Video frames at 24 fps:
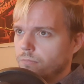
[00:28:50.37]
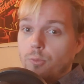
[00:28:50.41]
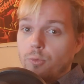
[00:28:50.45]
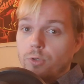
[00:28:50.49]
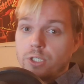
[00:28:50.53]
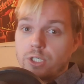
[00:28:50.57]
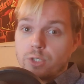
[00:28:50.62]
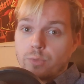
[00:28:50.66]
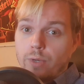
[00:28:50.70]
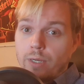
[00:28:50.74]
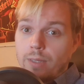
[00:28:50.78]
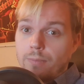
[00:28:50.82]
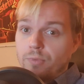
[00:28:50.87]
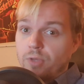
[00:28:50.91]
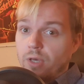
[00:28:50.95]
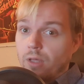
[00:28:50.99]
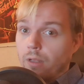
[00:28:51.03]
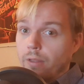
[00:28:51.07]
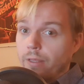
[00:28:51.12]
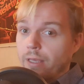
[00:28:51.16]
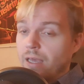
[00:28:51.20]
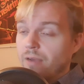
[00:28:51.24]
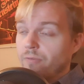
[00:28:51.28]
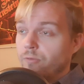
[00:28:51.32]
Which is why I'm
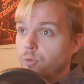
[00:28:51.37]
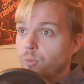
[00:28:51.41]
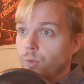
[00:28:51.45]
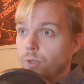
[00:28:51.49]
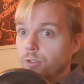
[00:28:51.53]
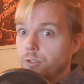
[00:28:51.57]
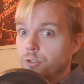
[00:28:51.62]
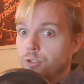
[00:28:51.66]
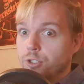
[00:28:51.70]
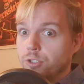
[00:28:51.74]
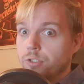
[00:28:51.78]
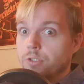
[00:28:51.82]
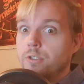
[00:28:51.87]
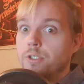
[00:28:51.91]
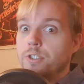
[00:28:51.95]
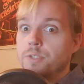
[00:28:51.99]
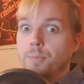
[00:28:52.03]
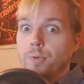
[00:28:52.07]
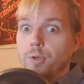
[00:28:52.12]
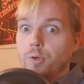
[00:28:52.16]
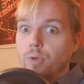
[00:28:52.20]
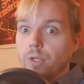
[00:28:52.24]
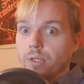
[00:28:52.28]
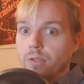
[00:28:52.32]
telling everyone to just
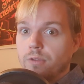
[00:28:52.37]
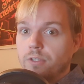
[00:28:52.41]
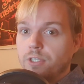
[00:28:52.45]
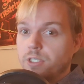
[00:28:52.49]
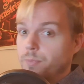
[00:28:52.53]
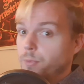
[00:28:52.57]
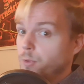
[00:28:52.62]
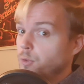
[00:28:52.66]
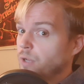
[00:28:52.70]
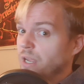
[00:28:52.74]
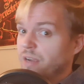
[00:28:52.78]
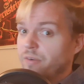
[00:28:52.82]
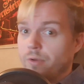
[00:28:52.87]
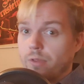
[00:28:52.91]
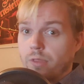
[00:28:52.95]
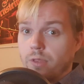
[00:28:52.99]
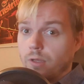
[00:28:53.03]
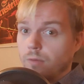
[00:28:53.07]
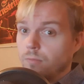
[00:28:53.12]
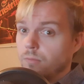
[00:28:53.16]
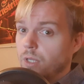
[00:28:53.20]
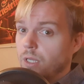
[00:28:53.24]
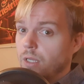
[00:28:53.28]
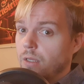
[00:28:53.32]
dispute it. Dispute
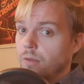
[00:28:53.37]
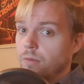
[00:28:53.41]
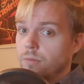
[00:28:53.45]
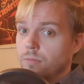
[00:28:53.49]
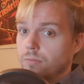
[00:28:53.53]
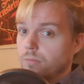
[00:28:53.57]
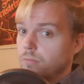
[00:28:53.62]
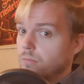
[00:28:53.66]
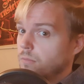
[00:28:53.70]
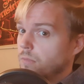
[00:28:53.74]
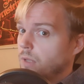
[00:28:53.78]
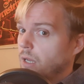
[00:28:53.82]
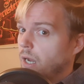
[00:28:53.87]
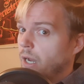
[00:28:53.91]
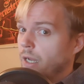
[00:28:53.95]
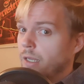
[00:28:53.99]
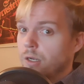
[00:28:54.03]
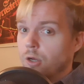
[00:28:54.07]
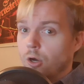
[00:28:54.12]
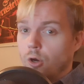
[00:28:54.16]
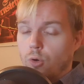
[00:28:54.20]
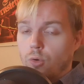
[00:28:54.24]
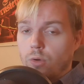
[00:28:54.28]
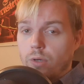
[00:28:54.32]
everything. I
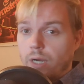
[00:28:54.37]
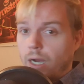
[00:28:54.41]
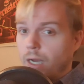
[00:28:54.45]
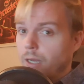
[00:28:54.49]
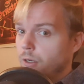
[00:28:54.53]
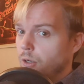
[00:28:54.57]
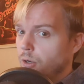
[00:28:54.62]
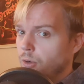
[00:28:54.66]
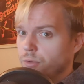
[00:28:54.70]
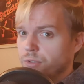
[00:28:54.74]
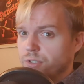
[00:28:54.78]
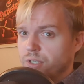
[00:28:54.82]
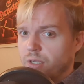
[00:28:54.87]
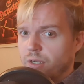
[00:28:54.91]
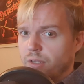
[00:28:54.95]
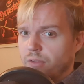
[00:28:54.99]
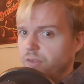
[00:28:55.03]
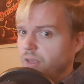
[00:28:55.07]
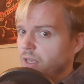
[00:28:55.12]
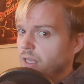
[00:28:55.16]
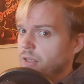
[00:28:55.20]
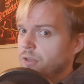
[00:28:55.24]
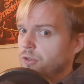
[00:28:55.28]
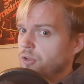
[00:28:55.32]
know it's going to
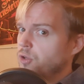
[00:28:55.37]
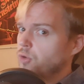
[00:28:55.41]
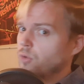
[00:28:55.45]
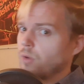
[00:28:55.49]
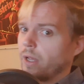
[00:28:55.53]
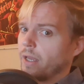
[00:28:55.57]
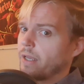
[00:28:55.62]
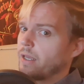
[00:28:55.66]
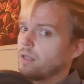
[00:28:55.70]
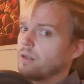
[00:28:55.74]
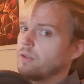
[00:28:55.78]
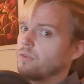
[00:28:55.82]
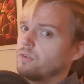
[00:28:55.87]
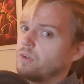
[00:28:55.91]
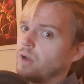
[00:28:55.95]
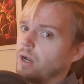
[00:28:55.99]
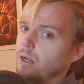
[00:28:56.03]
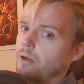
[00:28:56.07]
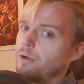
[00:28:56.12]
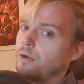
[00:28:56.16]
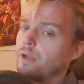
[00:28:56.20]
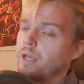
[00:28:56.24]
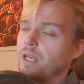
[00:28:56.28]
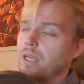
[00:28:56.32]
take you like an
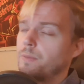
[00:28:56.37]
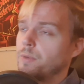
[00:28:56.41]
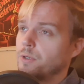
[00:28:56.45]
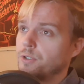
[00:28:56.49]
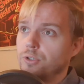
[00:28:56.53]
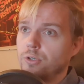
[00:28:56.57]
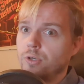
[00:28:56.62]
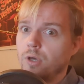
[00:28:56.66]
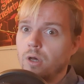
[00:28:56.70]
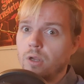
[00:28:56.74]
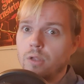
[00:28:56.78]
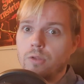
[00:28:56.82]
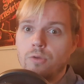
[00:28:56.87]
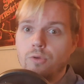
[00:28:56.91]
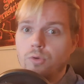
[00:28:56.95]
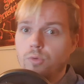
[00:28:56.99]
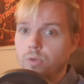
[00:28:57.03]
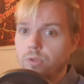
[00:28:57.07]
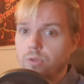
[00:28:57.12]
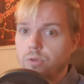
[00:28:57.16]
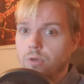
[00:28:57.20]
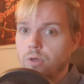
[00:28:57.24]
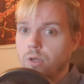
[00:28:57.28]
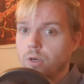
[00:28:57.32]
entire day, but you got to do
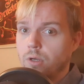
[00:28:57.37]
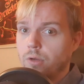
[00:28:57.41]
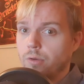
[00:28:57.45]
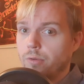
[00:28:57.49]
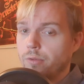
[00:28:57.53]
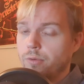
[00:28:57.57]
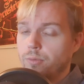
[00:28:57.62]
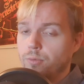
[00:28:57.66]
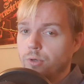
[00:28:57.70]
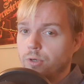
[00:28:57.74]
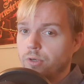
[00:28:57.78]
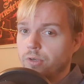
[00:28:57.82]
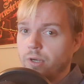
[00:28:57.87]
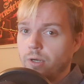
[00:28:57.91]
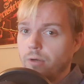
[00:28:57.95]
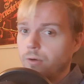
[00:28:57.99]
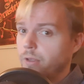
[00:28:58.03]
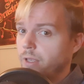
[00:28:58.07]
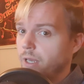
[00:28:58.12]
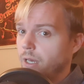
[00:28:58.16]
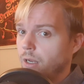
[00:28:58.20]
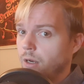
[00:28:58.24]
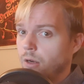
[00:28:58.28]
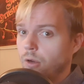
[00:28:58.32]
it. You got to go through your entire
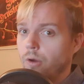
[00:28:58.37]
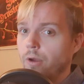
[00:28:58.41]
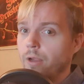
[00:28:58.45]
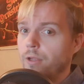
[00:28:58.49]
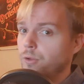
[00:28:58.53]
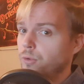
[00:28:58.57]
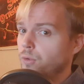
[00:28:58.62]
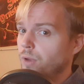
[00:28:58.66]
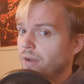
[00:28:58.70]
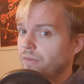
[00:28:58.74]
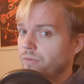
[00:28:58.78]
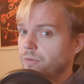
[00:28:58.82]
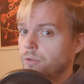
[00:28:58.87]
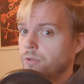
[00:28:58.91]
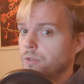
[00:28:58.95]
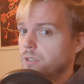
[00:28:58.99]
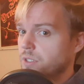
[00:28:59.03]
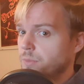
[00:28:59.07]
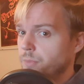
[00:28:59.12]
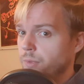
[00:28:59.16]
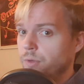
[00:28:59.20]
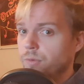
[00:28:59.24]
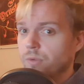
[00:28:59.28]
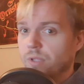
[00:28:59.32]
catalog and you have to
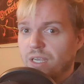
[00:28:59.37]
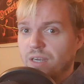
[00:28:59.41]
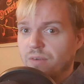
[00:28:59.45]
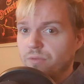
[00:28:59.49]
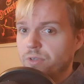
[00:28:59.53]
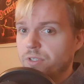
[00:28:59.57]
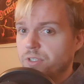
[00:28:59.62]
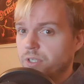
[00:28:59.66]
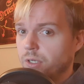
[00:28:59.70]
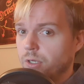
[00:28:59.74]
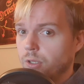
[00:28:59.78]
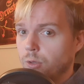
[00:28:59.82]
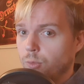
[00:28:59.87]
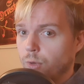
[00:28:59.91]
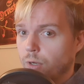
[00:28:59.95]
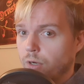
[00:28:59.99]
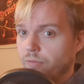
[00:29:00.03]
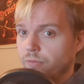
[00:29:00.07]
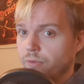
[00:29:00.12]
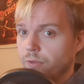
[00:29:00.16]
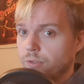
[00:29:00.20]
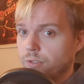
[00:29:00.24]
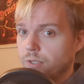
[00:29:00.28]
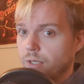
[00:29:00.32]
dispute every single one of
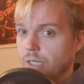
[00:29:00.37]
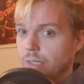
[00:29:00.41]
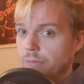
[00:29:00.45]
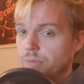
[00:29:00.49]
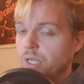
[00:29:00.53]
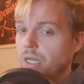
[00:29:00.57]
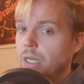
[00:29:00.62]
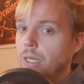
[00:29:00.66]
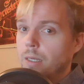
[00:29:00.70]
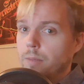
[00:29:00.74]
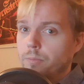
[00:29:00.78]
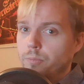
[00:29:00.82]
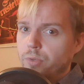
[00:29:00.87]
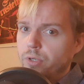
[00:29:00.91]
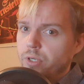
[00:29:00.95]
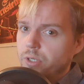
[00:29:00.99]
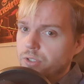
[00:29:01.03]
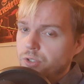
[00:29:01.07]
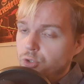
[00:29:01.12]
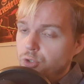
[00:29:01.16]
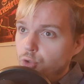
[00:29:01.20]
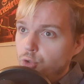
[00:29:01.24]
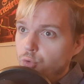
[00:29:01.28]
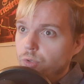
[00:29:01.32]
those claims
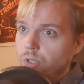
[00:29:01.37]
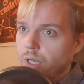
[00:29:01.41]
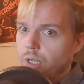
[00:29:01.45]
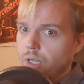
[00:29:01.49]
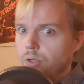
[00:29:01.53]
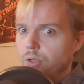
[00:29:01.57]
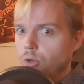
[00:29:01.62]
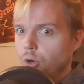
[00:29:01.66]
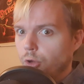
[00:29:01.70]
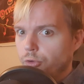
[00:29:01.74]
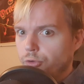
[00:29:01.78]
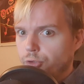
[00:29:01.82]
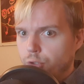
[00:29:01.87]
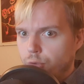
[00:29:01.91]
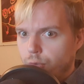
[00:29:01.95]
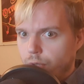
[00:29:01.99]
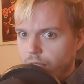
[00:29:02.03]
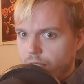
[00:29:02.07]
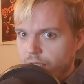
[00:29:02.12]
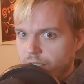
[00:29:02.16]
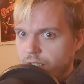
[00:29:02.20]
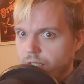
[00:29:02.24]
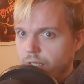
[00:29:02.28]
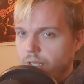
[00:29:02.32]
because you cannot
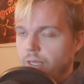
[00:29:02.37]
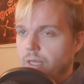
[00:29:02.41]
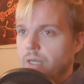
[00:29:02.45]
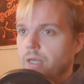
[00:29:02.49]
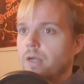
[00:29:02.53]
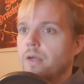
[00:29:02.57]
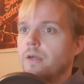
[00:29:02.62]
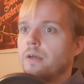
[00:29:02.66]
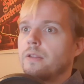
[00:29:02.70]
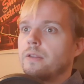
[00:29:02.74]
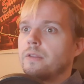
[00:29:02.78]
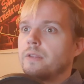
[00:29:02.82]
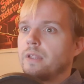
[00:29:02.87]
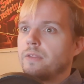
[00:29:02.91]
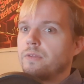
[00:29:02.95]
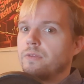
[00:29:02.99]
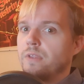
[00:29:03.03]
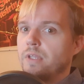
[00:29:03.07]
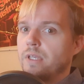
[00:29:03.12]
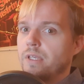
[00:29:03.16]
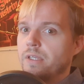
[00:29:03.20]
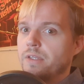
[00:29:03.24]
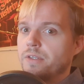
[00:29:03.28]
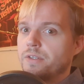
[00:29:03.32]
trust
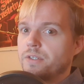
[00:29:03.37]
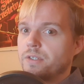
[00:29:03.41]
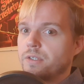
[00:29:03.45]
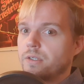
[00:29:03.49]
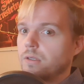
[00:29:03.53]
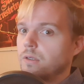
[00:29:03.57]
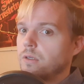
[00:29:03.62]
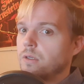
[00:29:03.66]
that these